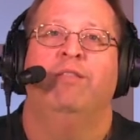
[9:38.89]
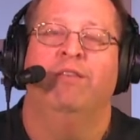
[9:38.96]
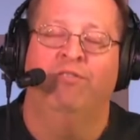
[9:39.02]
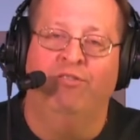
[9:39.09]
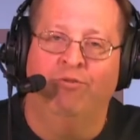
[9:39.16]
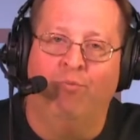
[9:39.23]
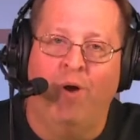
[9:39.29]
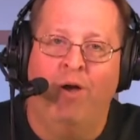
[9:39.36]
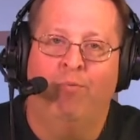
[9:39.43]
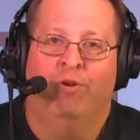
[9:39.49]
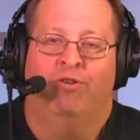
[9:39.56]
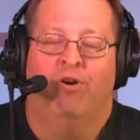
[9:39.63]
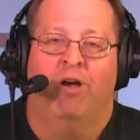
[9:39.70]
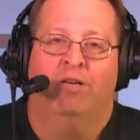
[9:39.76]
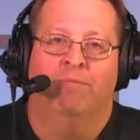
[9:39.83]
This is why
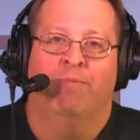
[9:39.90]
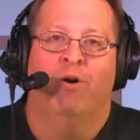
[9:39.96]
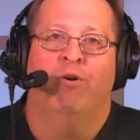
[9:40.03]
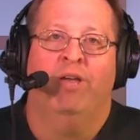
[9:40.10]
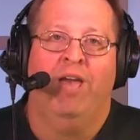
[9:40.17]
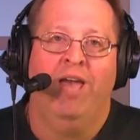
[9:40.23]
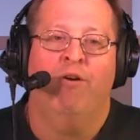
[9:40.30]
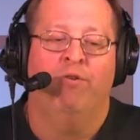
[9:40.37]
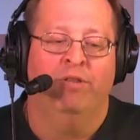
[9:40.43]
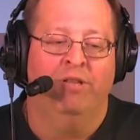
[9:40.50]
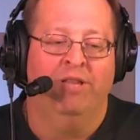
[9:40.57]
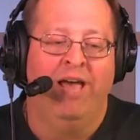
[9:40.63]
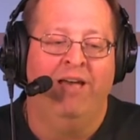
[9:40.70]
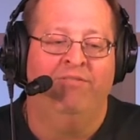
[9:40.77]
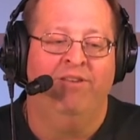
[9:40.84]
we talked about care in
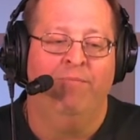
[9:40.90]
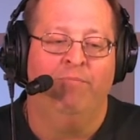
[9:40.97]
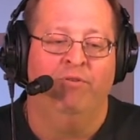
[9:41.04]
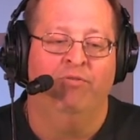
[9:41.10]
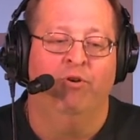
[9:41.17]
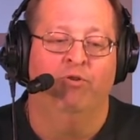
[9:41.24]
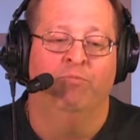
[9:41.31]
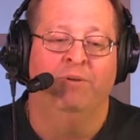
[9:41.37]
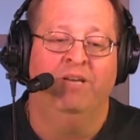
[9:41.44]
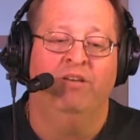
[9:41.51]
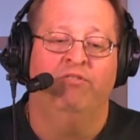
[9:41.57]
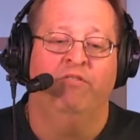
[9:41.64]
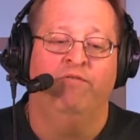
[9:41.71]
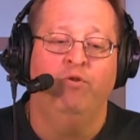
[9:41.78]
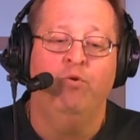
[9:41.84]
the last episodes,
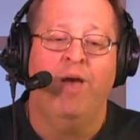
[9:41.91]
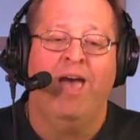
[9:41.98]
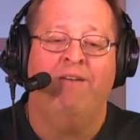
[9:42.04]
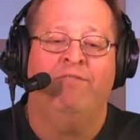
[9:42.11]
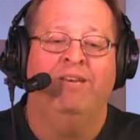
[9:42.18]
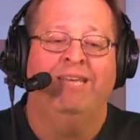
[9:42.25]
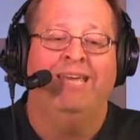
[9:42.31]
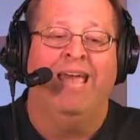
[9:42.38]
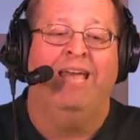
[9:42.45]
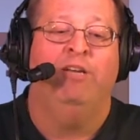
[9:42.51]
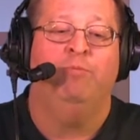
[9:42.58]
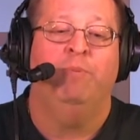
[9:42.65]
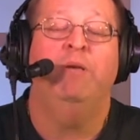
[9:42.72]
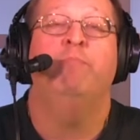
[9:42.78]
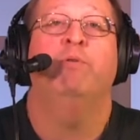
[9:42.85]
because if you have
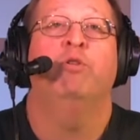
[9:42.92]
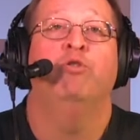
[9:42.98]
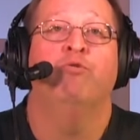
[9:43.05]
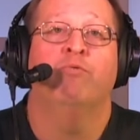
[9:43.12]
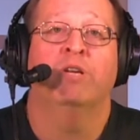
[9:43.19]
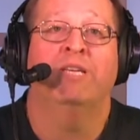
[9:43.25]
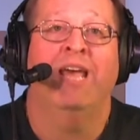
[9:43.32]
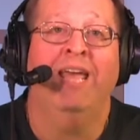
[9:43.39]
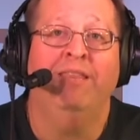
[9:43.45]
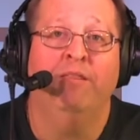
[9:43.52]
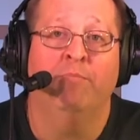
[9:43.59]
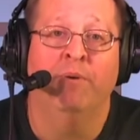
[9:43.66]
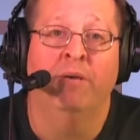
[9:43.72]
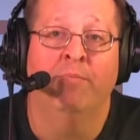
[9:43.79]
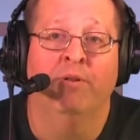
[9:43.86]
engaged people and you
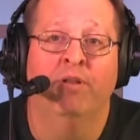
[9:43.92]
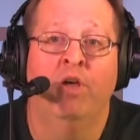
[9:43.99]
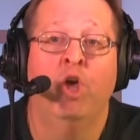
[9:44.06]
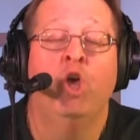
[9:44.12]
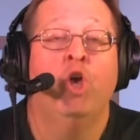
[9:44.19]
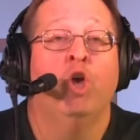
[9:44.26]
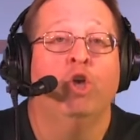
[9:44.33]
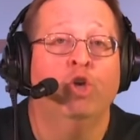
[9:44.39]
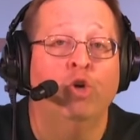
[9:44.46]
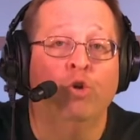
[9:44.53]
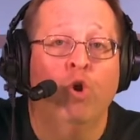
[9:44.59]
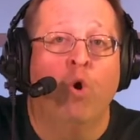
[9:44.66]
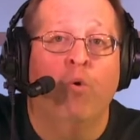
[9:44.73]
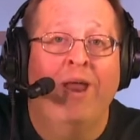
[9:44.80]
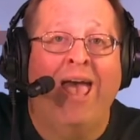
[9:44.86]
retain the people,
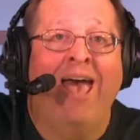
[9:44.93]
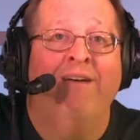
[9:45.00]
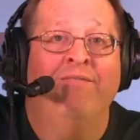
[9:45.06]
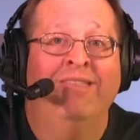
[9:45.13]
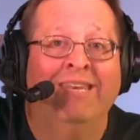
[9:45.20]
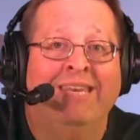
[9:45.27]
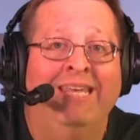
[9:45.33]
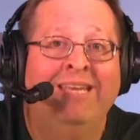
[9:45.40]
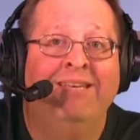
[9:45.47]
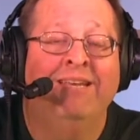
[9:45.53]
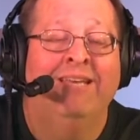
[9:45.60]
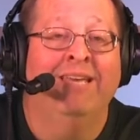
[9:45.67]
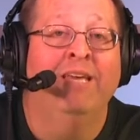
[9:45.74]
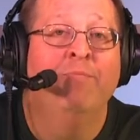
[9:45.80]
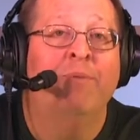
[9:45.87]
you don't have the
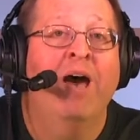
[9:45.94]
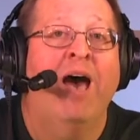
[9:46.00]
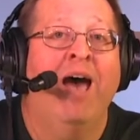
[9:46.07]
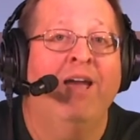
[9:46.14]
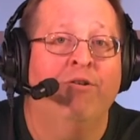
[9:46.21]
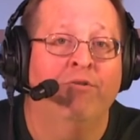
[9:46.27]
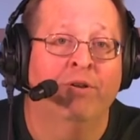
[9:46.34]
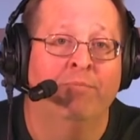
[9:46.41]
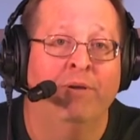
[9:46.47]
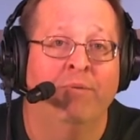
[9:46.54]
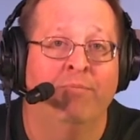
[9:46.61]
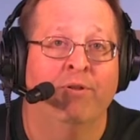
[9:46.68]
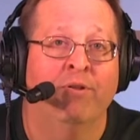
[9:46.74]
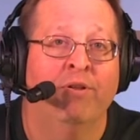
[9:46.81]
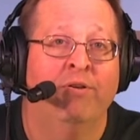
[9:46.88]
need to keep hiring
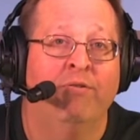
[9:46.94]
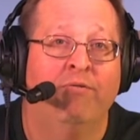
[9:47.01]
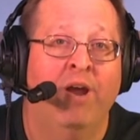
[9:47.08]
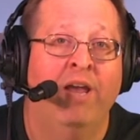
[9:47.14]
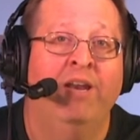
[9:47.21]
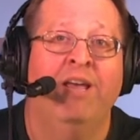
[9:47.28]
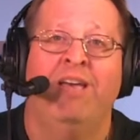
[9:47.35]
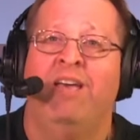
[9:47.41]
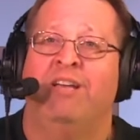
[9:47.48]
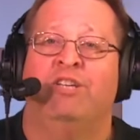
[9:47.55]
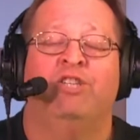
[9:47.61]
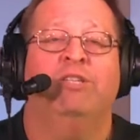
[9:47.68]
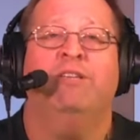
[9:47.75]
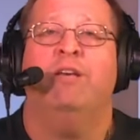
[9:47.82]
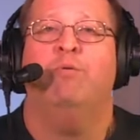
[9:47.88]
people, right?
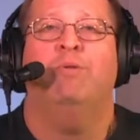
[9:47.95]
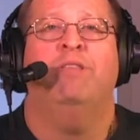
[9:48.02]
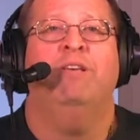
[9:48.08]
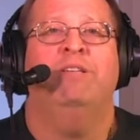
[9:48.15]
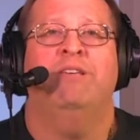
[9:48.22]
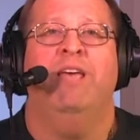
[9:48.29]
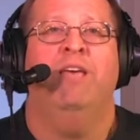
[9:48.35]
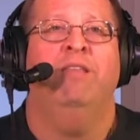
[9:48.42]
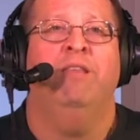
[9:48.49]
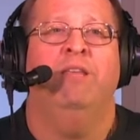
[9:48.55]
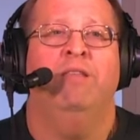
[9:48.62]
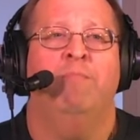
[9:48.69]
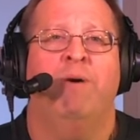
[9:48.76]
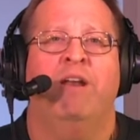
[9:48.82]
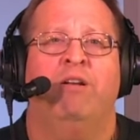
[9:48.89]
It's just like what they say
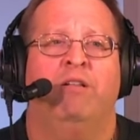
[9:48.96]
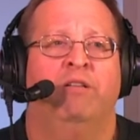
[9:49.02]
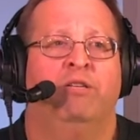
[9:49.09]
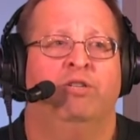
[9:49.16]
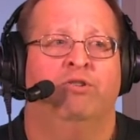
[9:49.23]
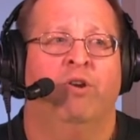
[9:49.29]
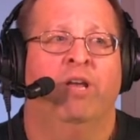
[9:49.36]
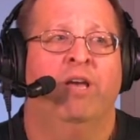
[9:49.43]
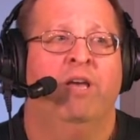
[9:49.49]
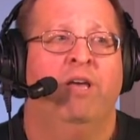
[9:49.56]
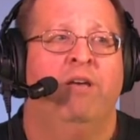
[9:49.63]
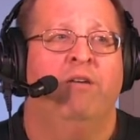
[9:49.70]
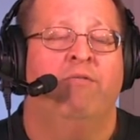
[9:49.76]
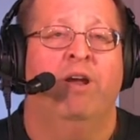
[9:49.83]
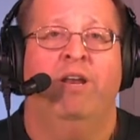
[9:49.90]
in the medical industry,
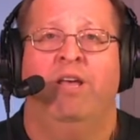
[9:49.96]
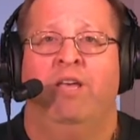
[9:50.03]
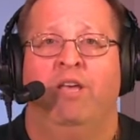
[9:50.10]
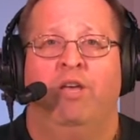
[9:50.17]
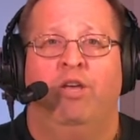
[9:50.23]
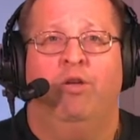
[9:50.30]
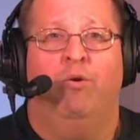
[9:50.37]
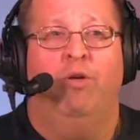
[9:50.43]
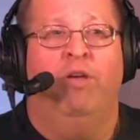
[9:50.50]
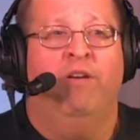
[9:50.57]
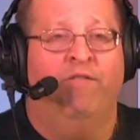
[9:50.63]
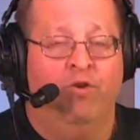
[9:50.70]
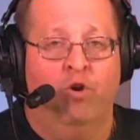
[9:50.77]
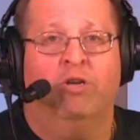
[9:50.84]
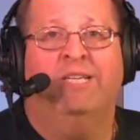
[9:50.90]
right?
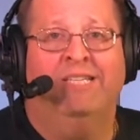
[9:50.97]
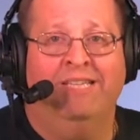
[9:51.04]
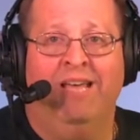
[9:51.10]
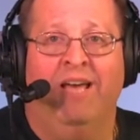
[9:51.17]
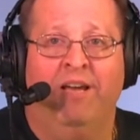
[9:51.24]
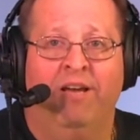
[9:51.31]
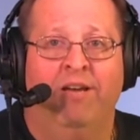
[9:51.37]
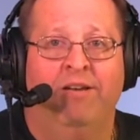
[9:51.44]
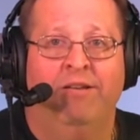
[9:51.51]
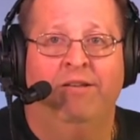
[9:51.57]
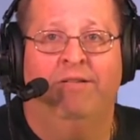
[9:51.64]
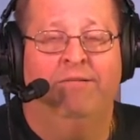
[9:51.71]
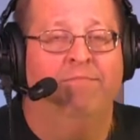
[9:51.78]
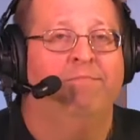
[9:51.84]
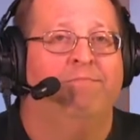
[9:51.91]
If you're sick,
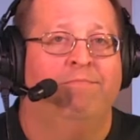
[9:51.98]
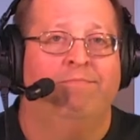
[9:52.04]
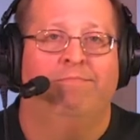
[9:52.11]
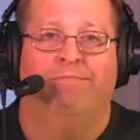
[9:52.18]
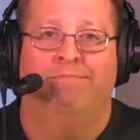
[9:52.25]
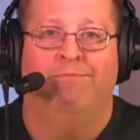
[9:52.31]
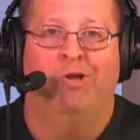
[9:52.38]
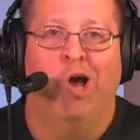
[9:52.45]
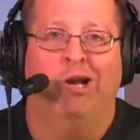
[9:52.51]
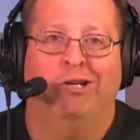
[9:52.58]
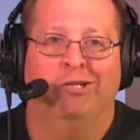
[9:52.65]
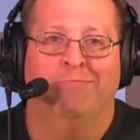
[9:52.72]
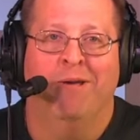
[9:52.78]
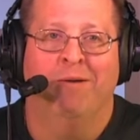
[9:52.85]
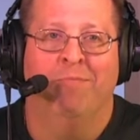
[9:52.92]

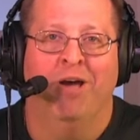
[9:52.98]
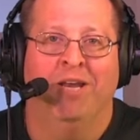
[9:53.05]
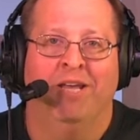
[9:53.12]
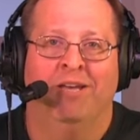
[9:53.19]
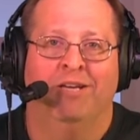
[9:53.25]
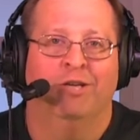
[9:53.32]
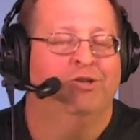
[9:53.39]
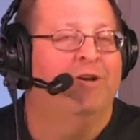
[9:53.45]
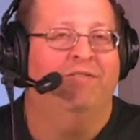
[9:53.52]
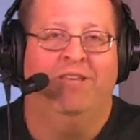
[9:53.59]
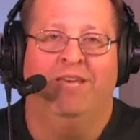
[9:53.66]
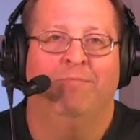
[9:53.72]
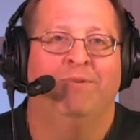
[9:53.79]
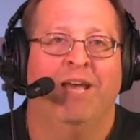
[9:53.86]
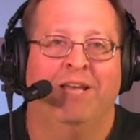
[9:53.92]
doctors make money because you have
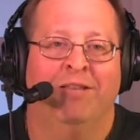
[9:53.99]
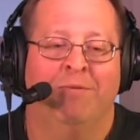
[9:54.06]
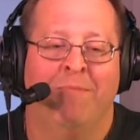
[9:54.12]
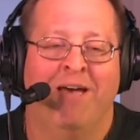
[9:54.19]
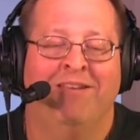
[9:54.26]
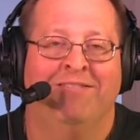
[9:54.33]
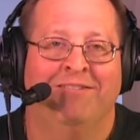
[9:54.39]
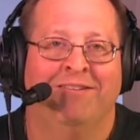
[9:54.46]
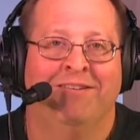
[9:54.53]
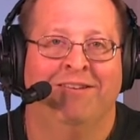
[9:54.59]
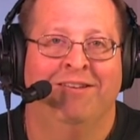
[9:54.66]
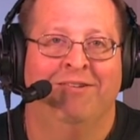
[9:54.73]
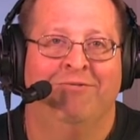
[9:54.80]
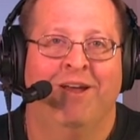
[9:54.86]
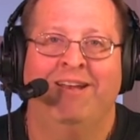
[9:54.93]
to keep taking the medicine.
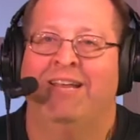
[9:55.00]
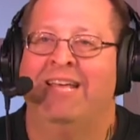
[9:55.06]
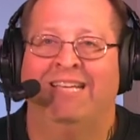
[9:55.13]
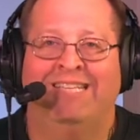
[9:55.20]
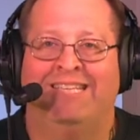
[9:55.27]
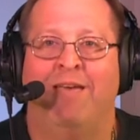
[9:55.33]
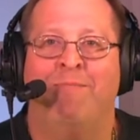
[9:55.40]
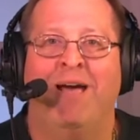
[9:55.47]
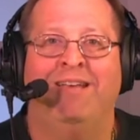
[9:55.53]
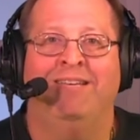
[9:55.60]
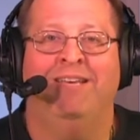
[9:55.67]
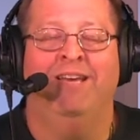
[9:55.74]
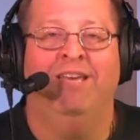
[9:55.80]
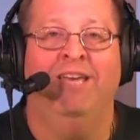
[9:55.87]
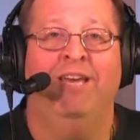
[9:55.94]
right? Same
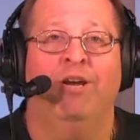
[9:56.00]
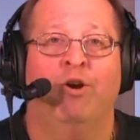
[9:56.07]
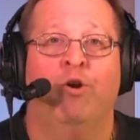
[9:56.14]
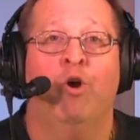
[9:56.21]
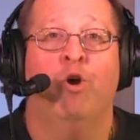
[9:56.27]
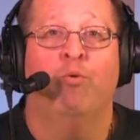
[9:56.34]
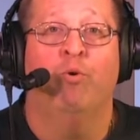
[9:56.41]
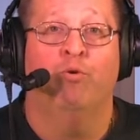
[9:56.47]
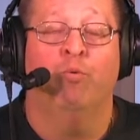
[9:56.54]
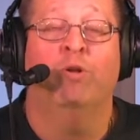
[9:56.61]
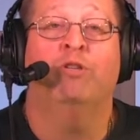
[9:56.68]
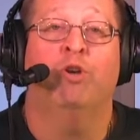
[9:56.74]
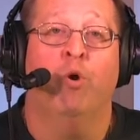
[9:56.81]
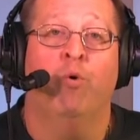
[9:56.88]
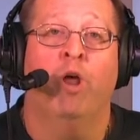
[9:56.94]
idea here with
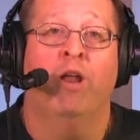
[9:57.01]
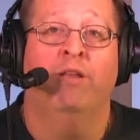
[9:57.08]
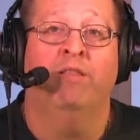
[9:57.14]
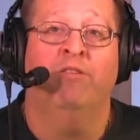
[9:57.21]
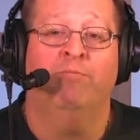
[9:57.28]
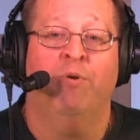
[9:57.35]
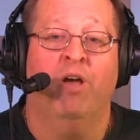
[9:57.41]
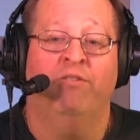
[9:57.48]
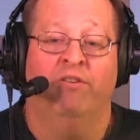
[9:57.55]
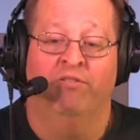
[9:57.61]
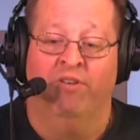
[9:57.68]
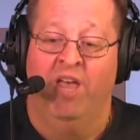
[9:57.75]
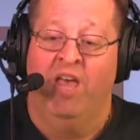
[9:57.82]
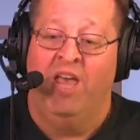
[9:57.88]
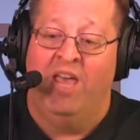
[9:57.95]
what's going on in this
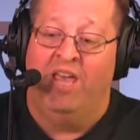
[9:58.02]
process.